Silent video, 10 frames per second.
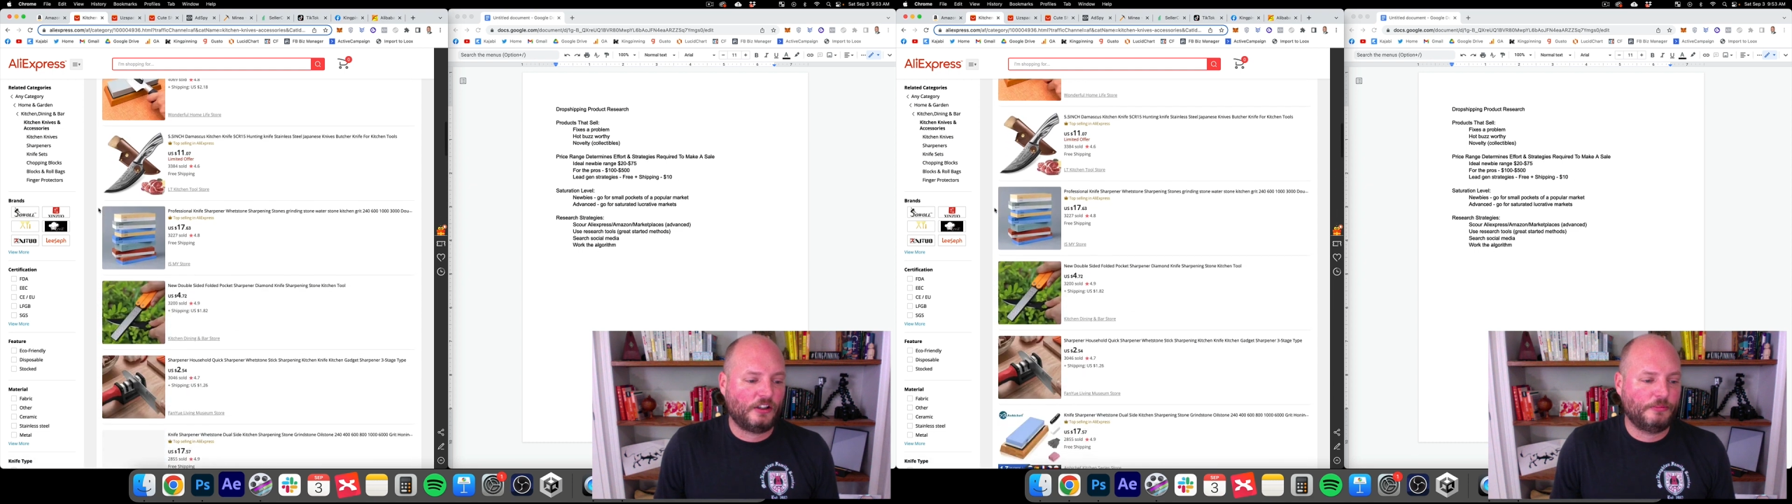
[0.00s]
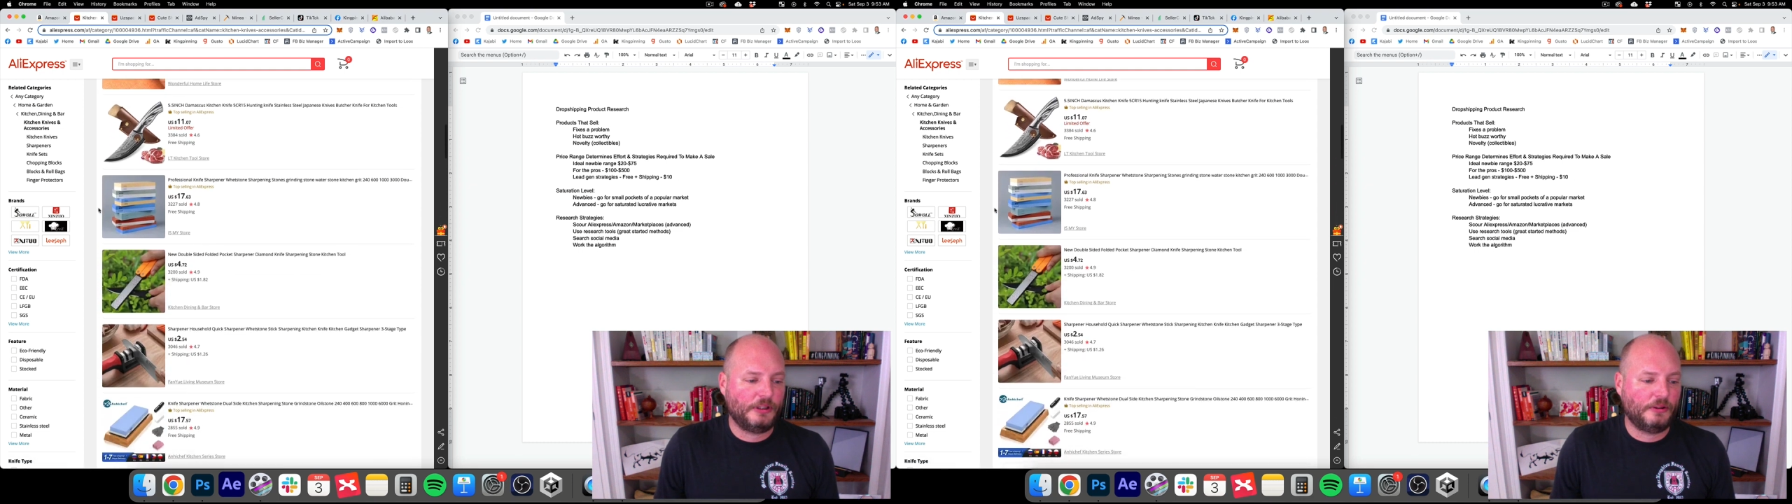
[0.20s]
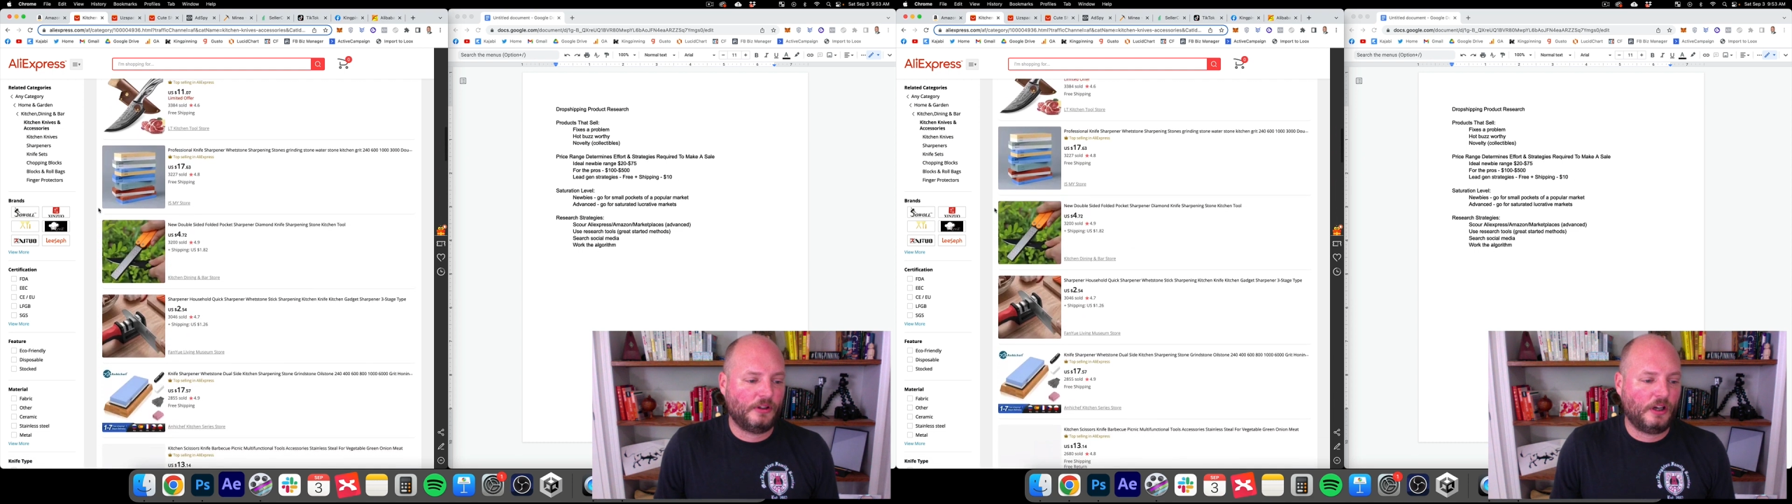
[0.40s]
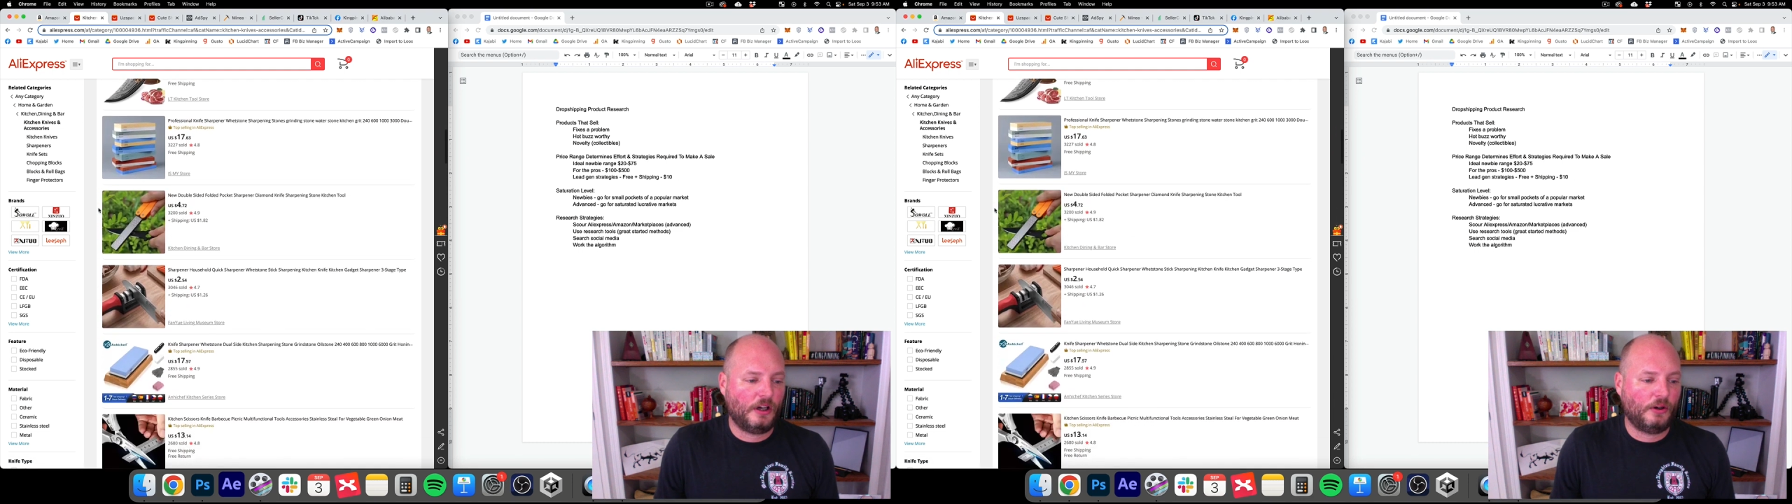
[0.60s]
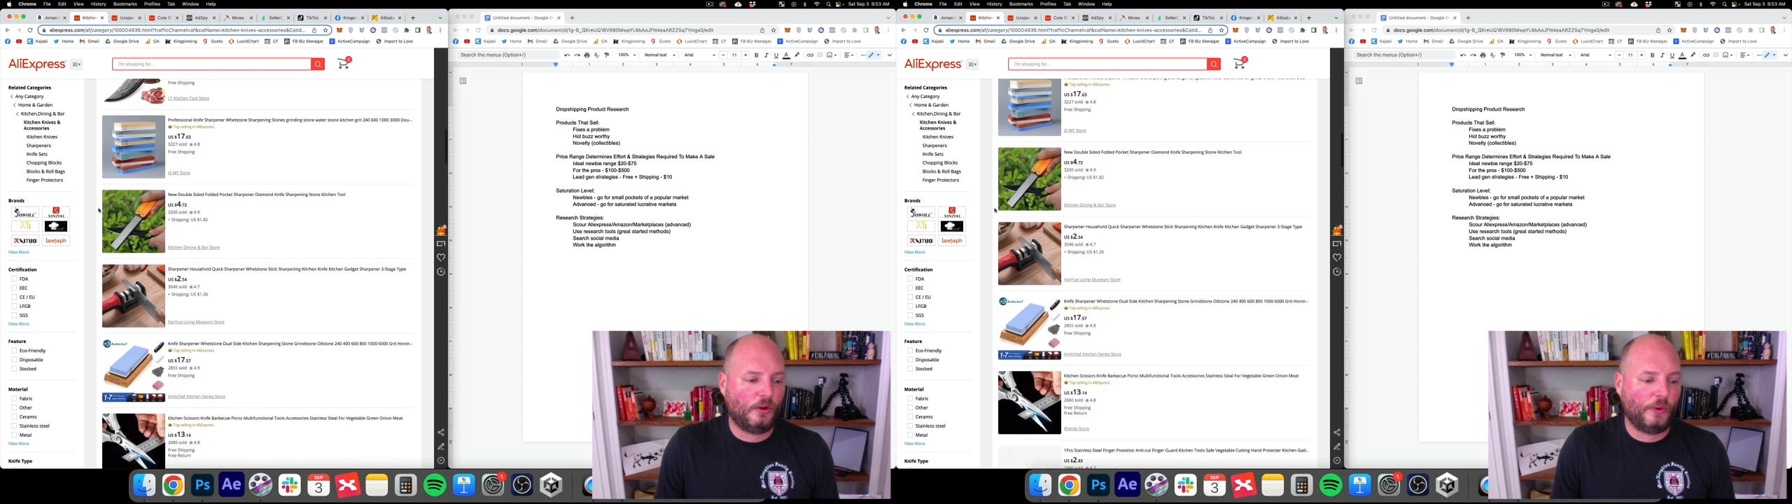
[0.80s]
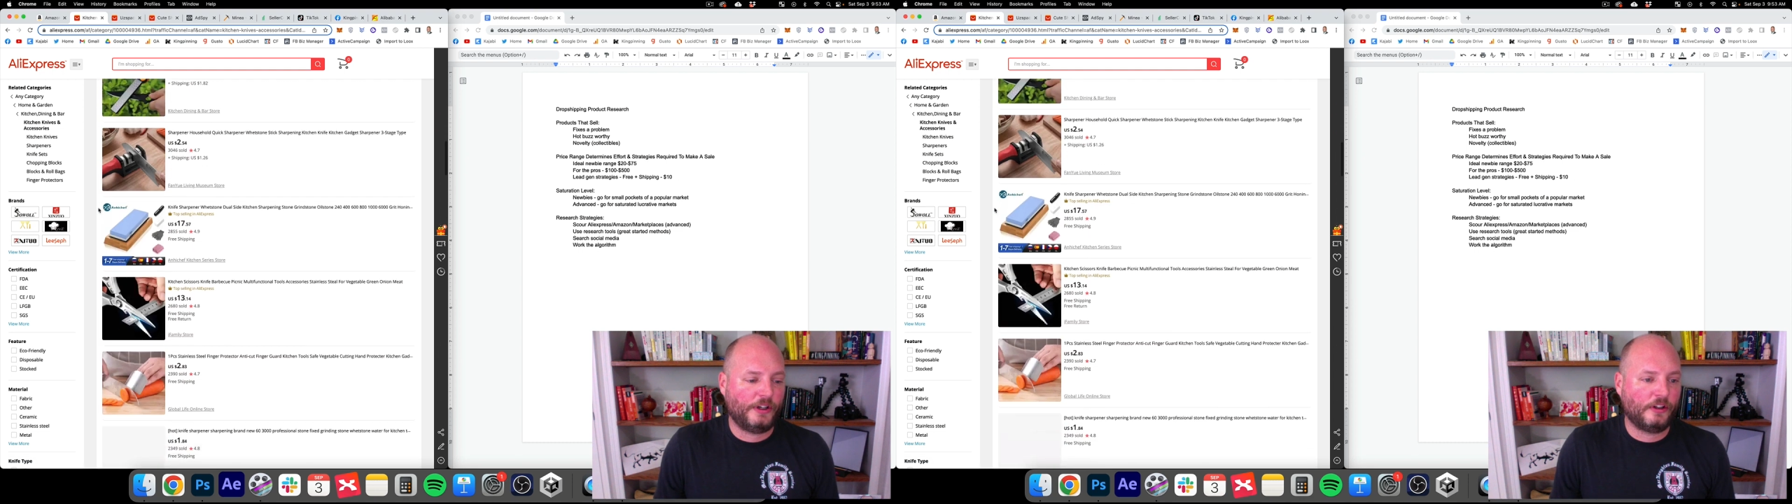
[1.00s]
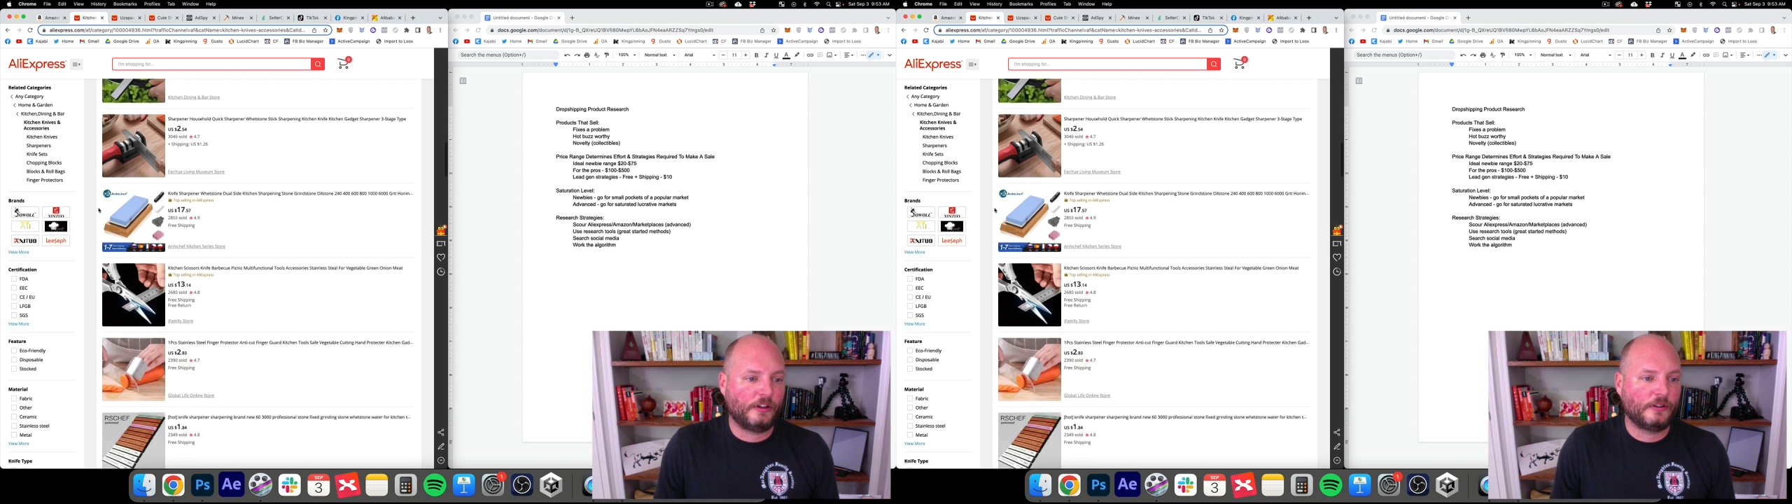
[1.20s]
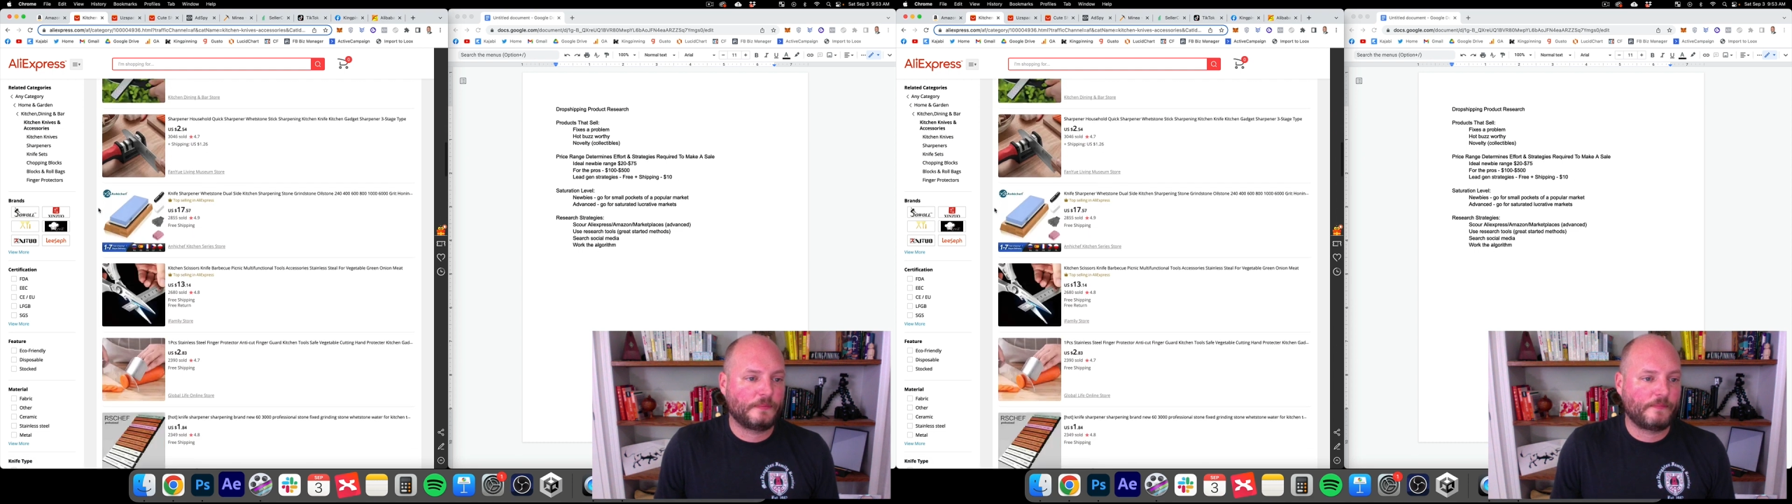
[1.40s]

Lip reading: could be a winner.